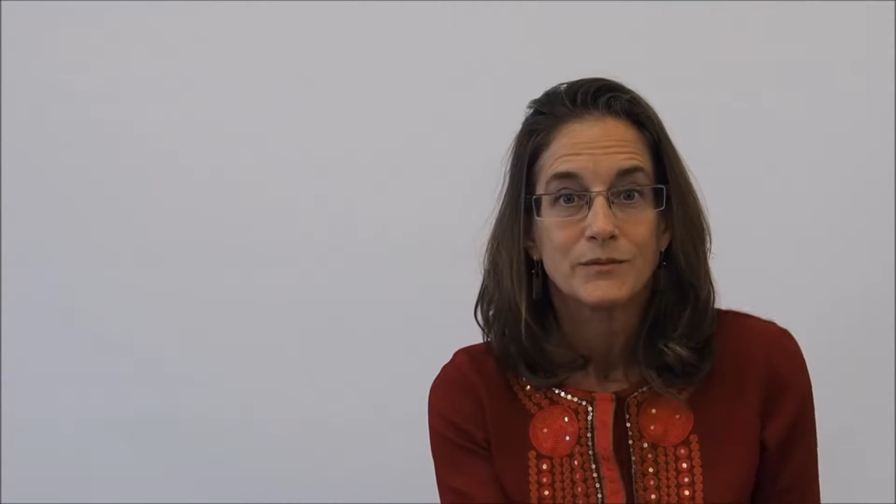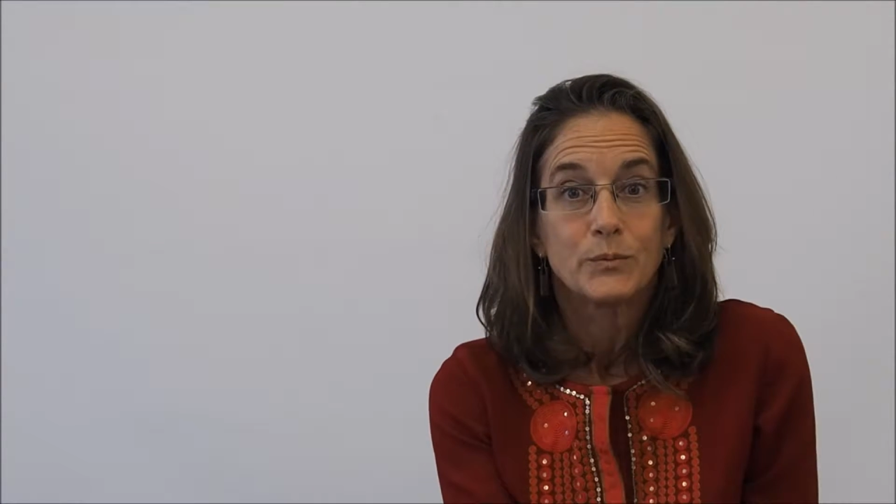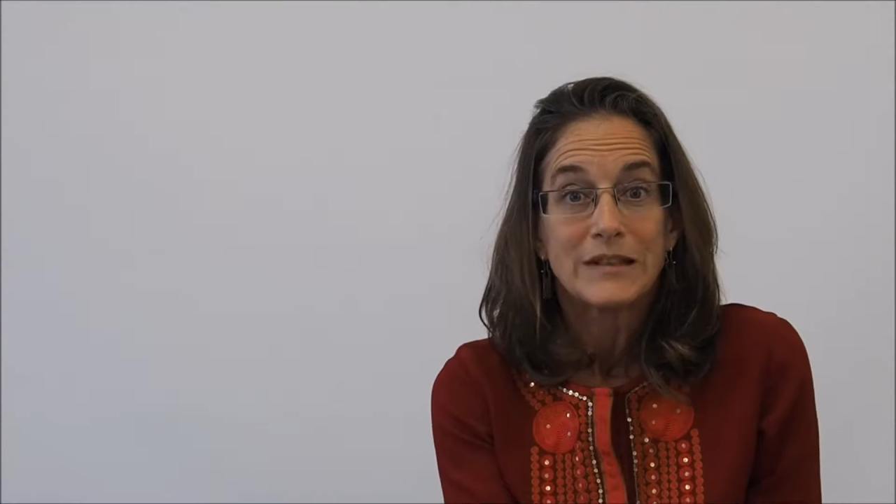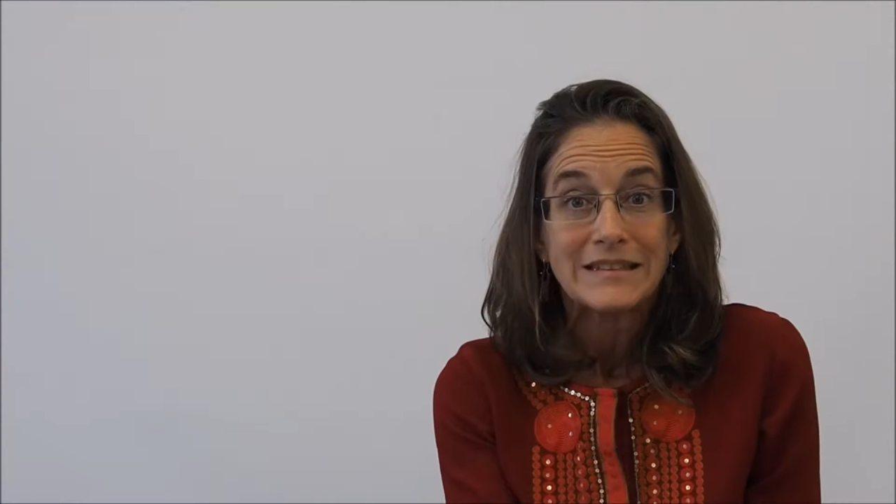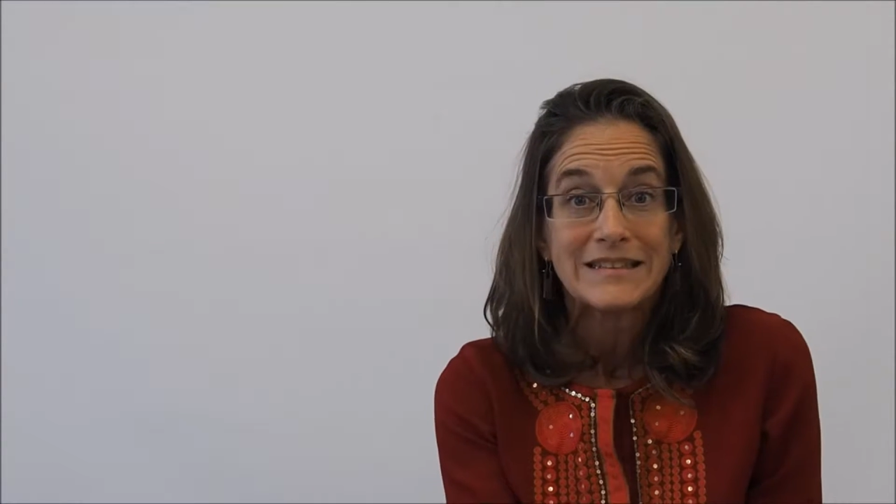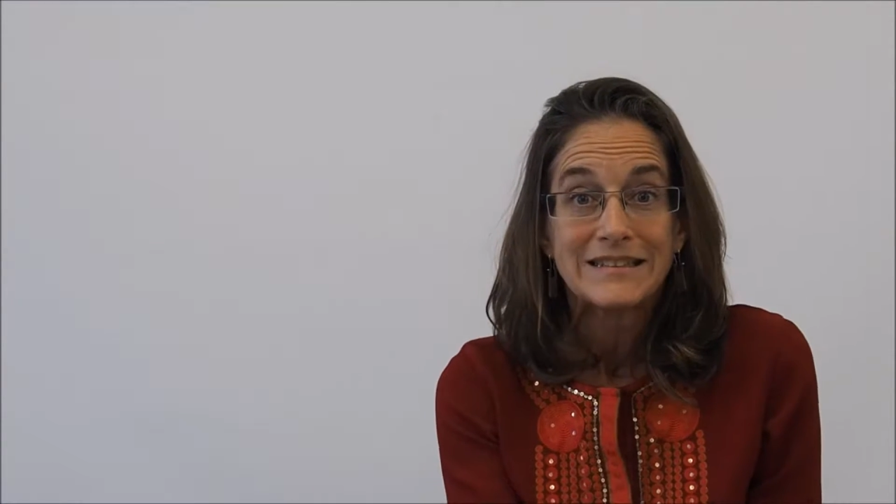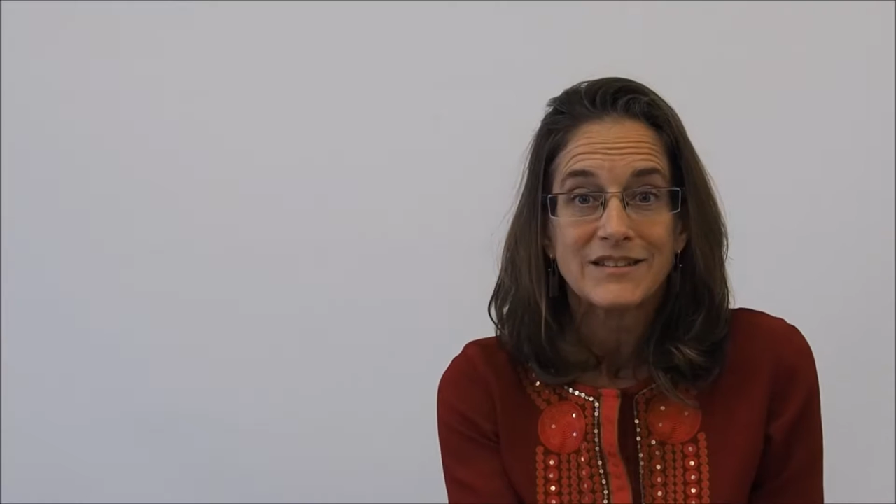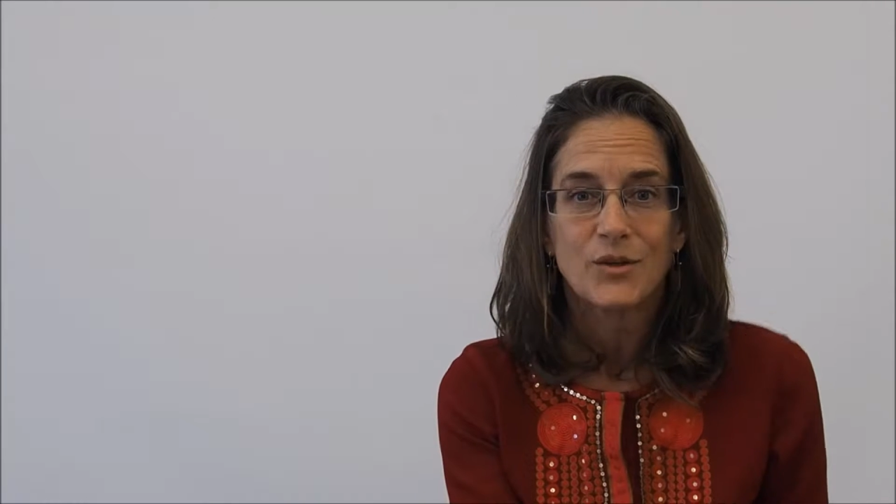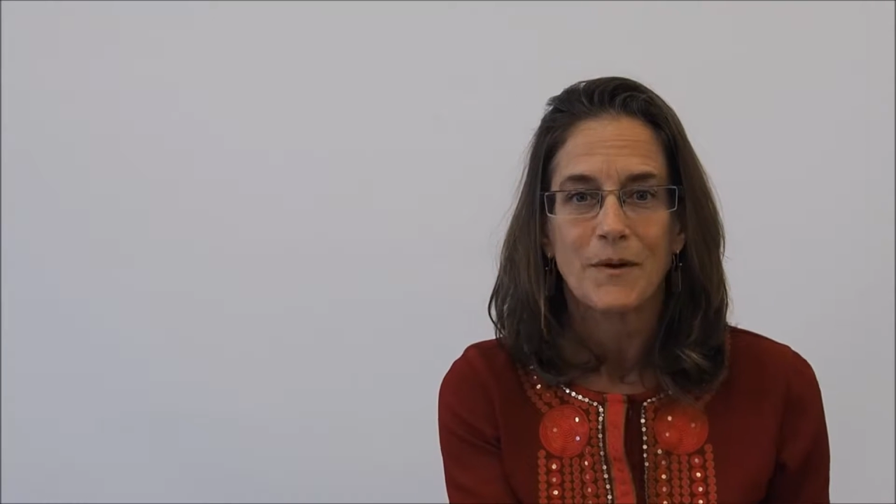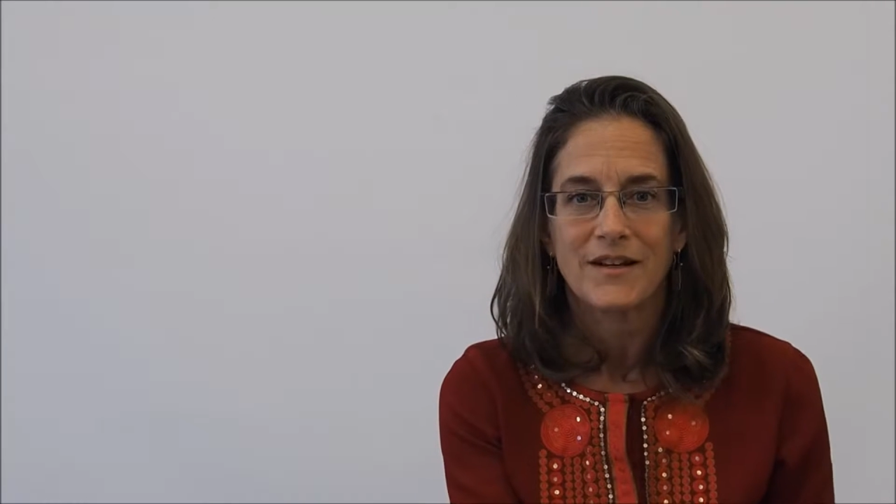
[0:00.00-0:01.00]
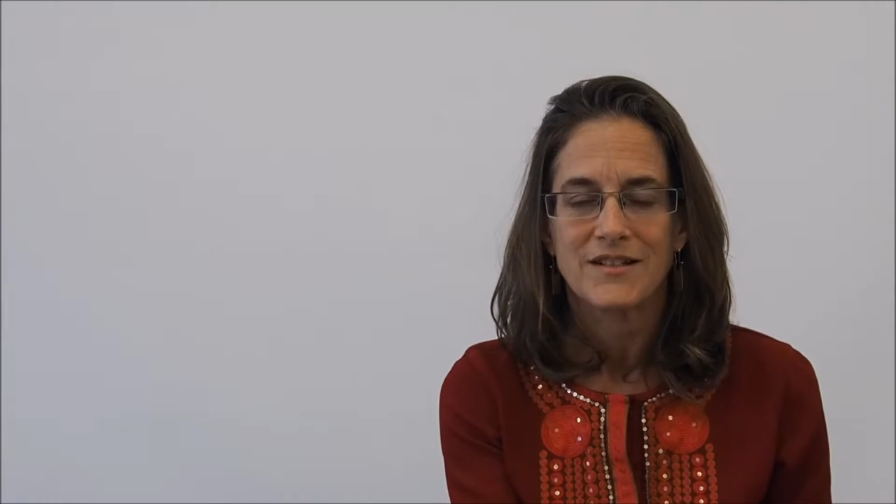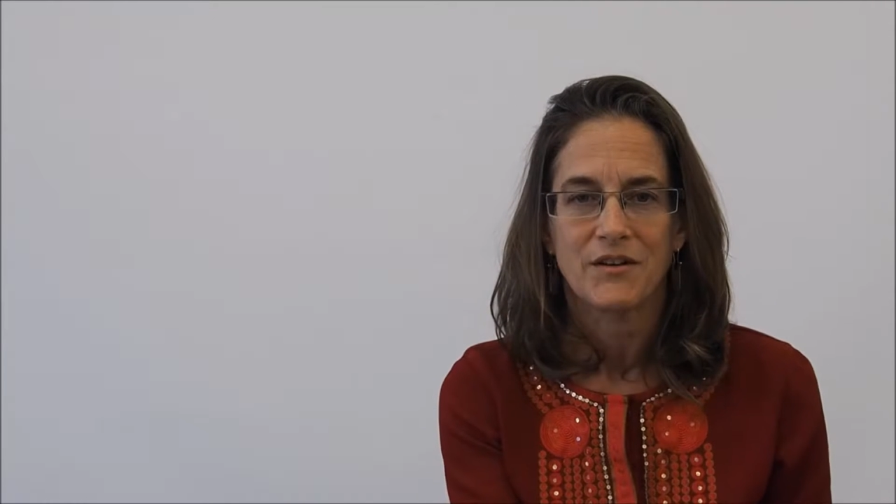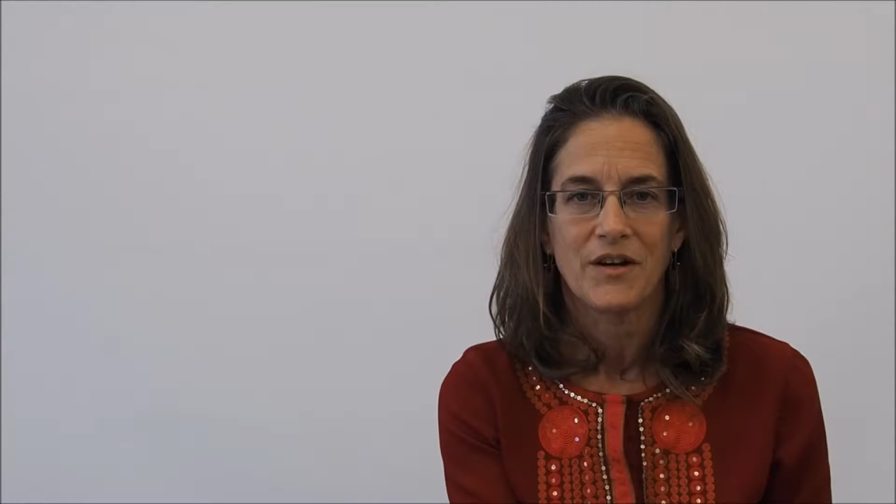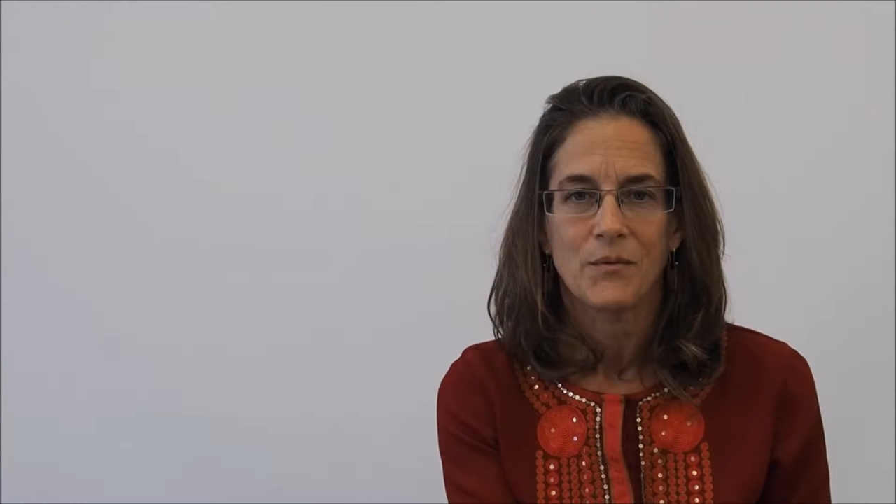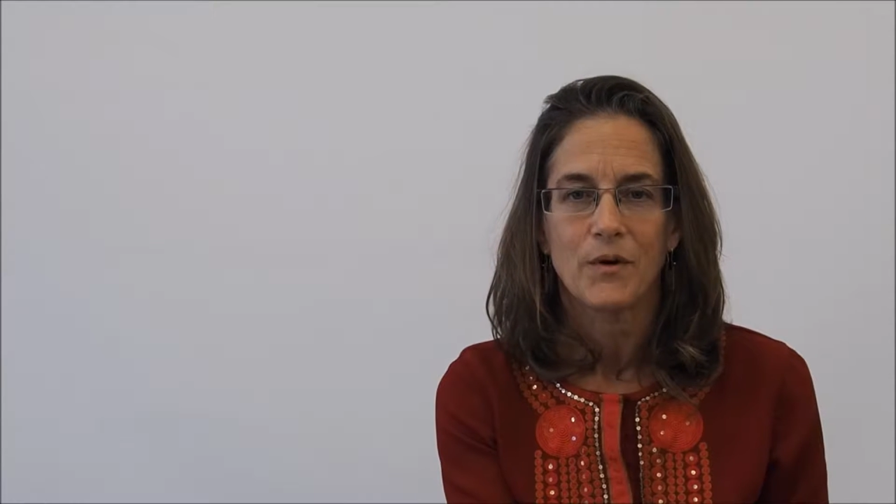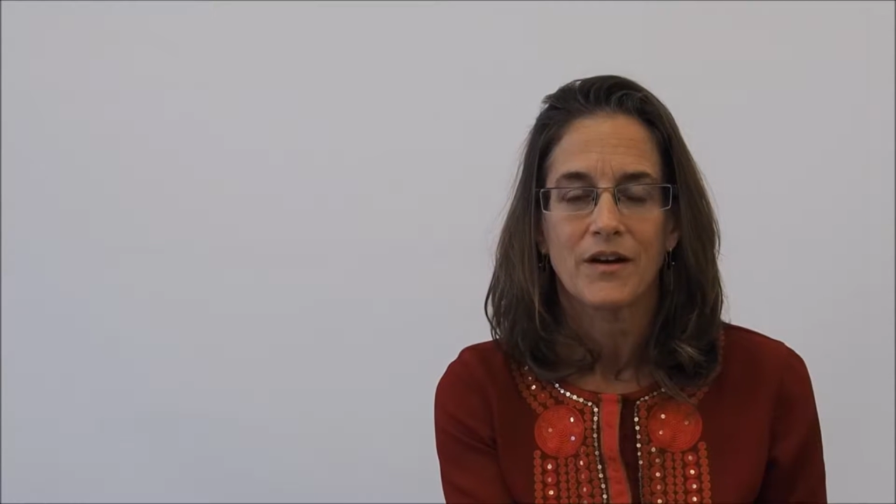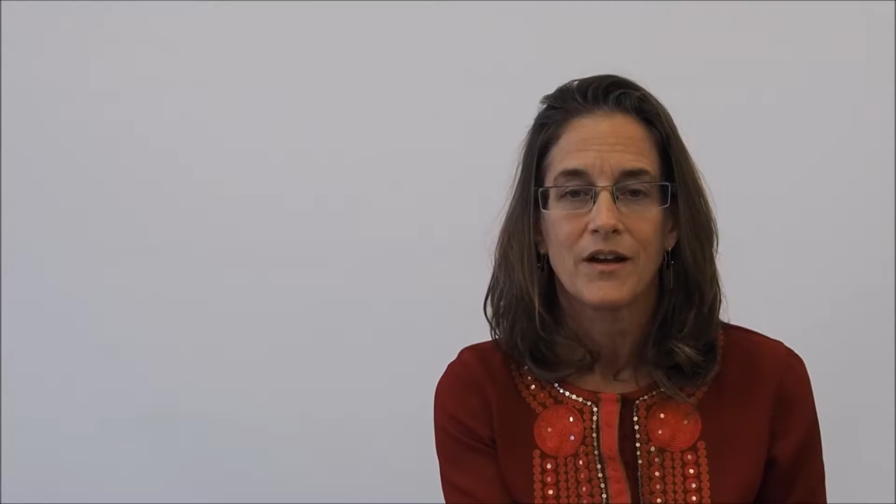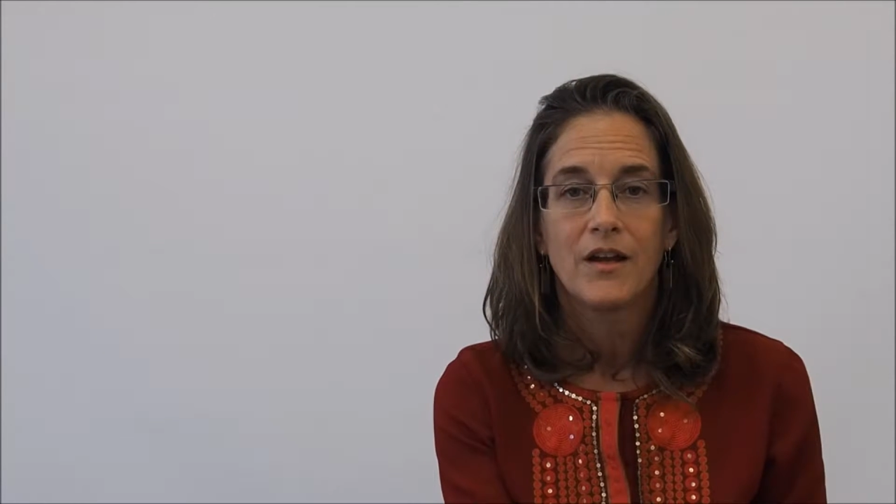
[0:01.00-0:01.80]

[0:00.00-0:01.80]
what is humanitarian work.